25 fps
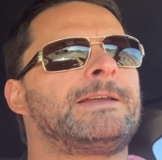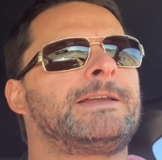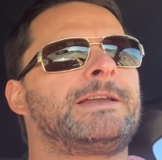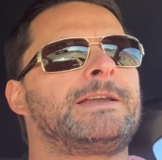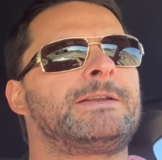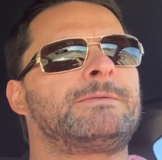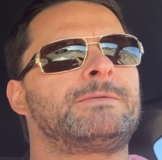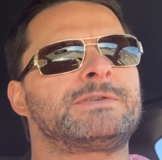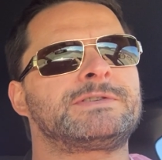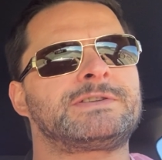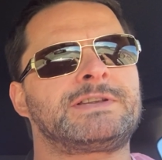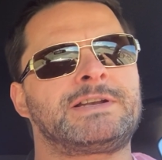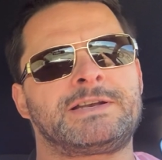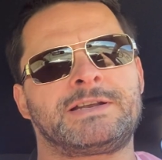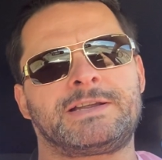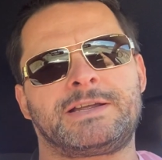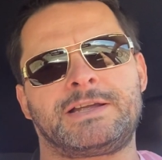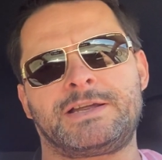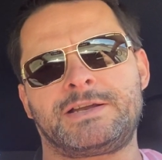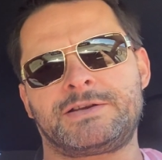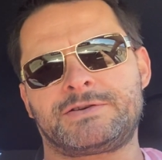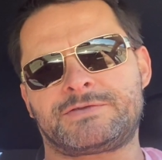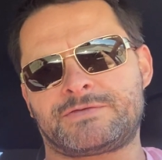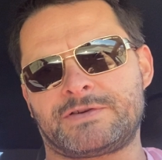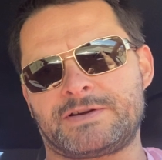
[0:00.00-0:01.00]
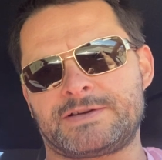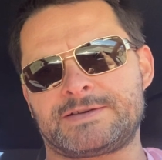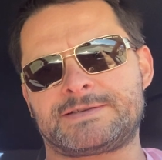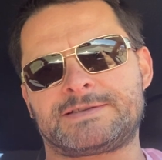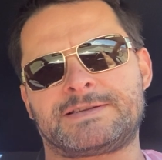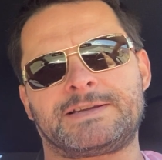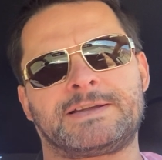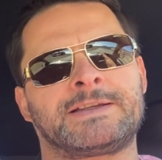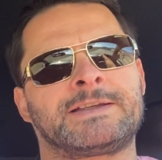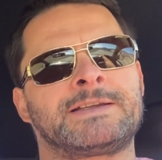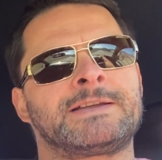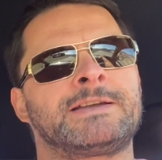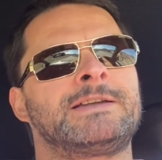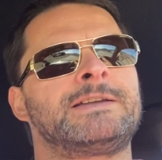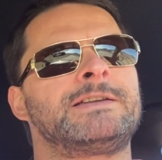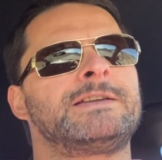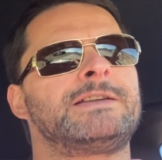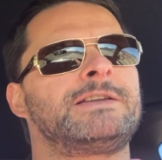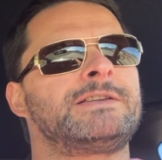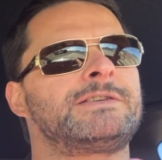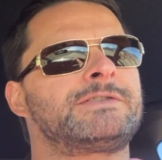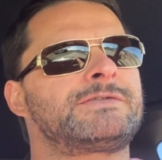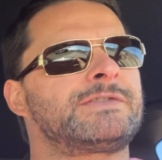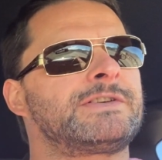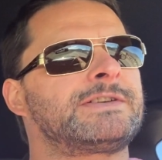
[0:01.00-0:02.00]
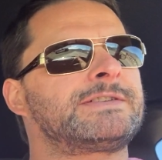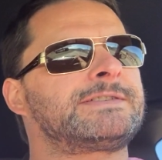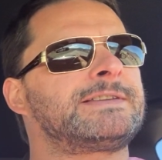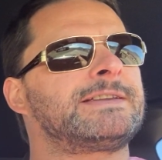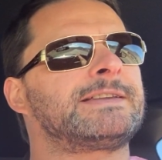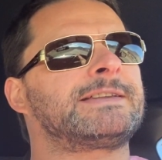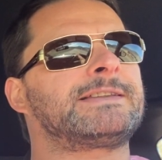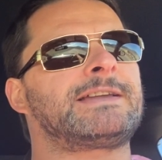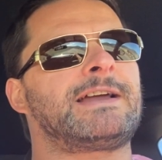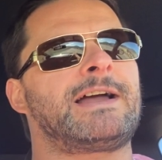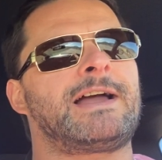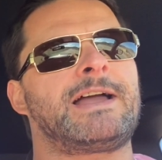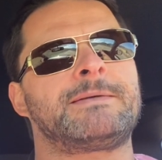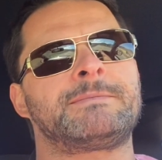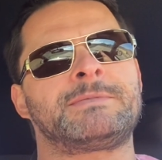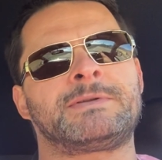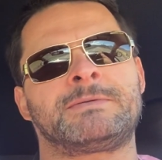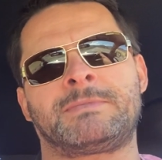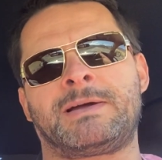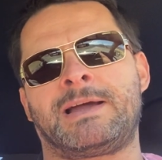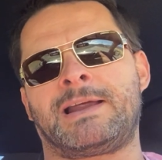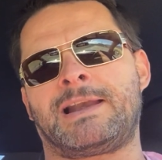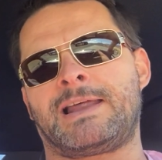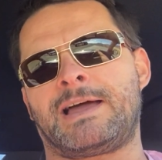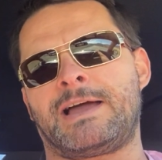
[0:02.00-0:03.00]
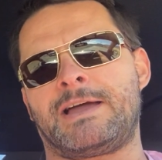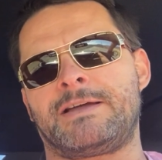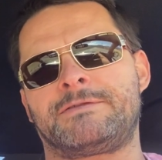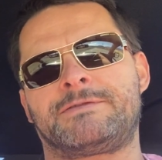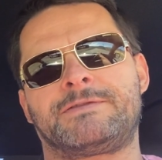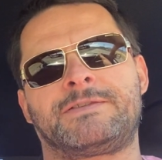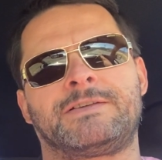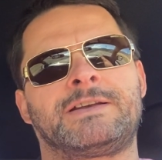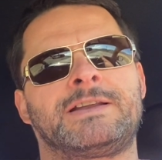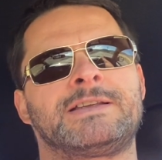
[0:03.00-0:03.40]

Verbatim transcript: it was an interesting, interesting time in my life.